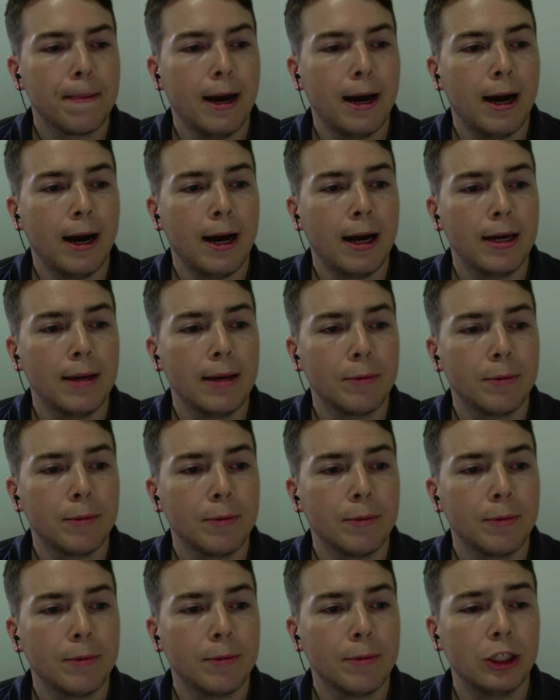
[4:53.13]
I am going
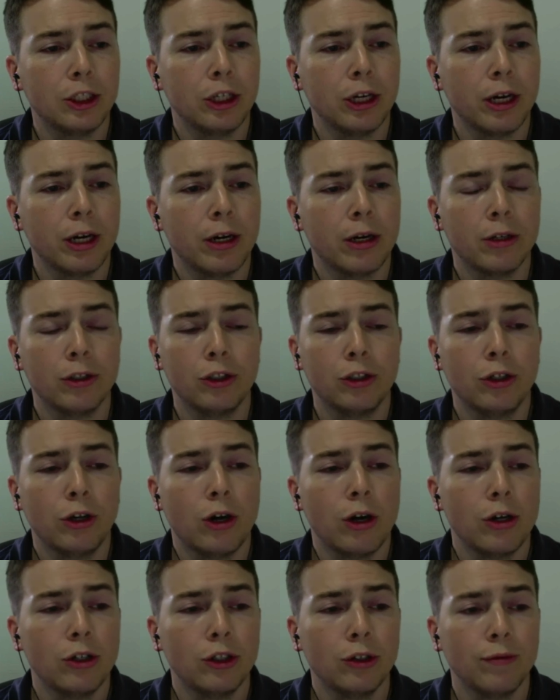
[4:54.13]
to take
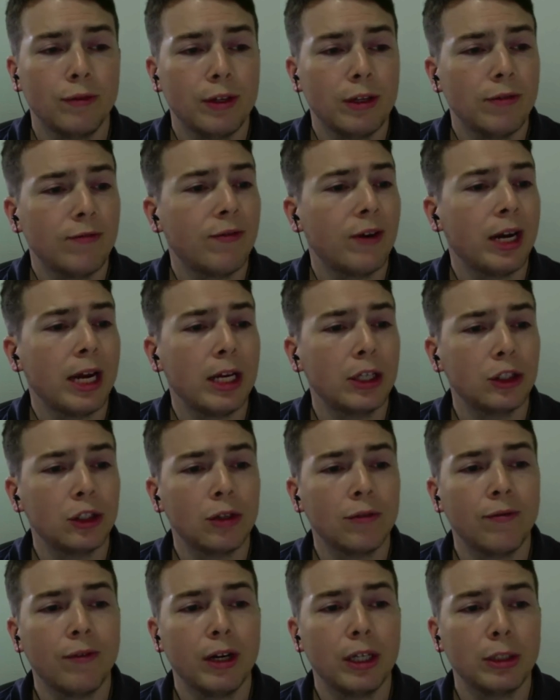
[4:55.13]
charge of the
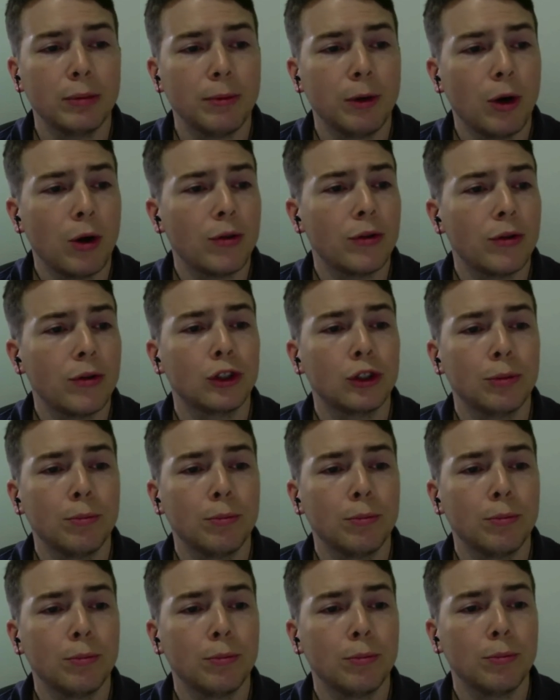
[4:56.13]
financial investment, author
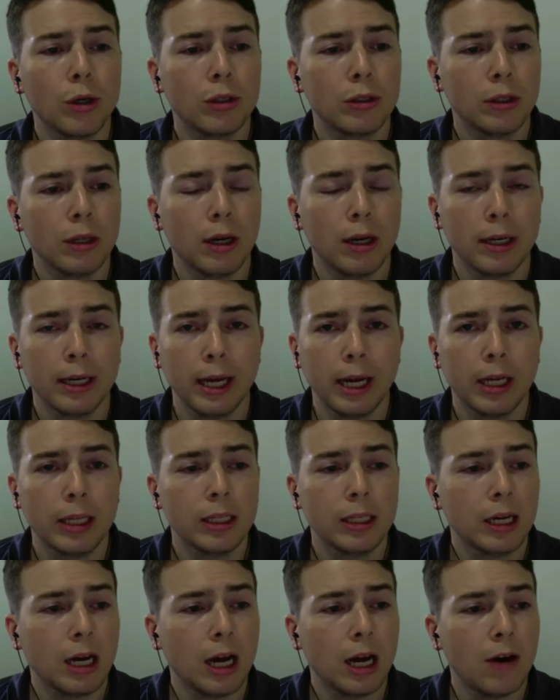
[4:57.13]
support,
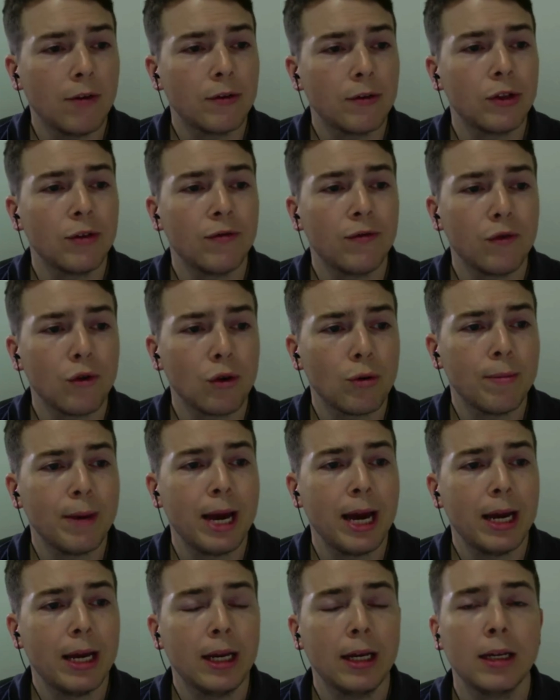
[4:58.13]
getting the cover, the
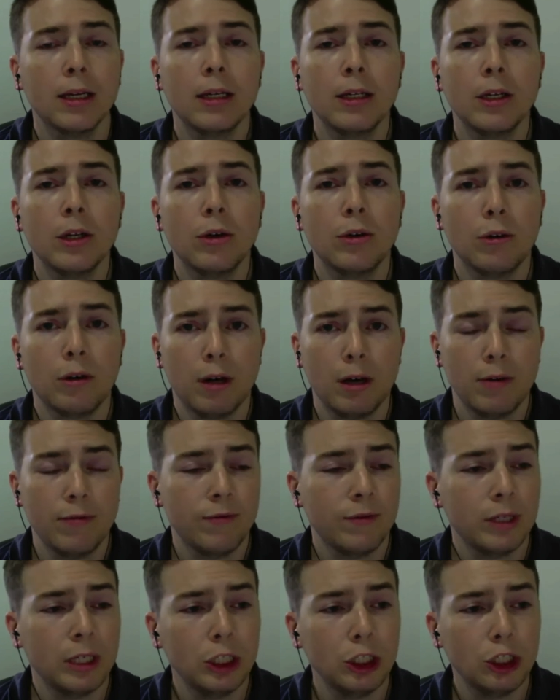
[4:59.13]
formatting. You know,
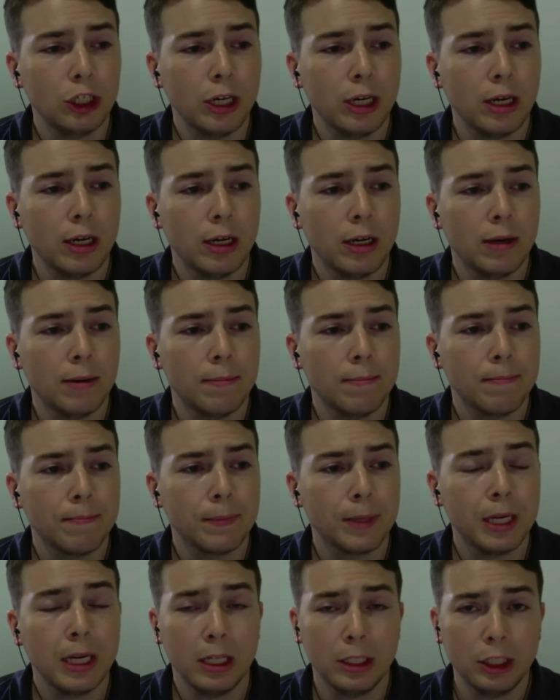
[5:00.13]
I've
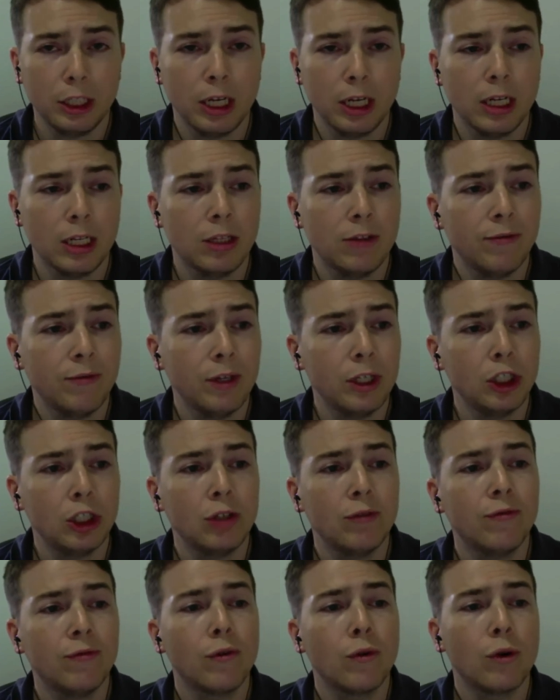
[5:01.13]
enunciated the
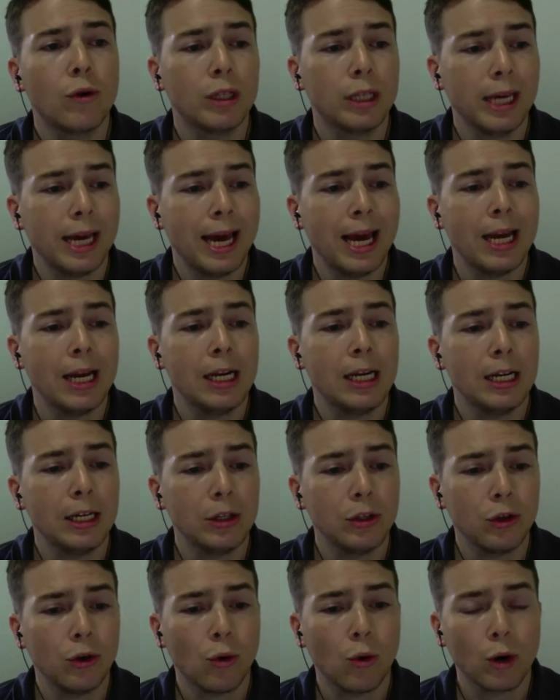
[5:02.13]
vision for it, the
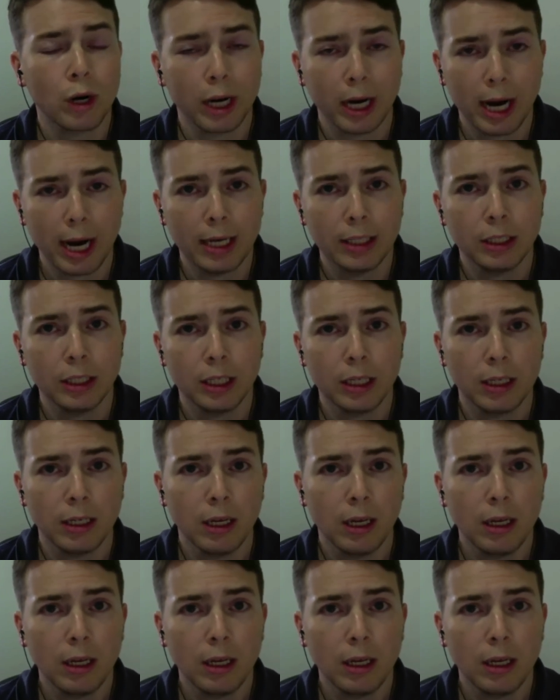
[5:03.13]
editing, the organizing.